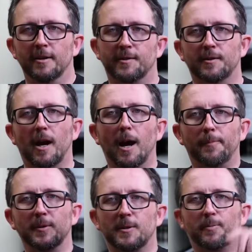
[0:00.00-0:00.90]

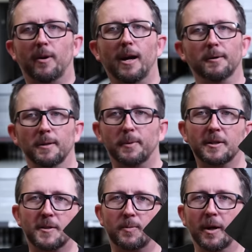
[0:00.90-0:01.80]
Stomp and spray with a
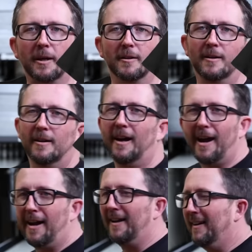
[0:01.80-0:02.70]
big sprinkler.
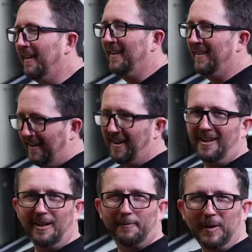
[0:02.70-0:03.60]
Ah, I
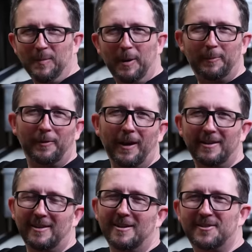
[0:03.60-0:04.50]
love coming up with
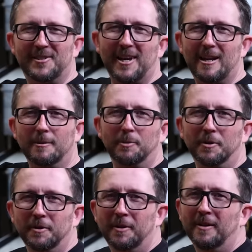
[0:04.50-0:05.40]
ideas just out of the
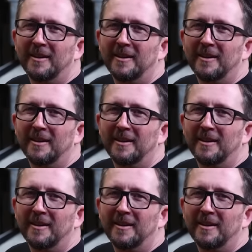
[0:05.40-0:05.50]
blue.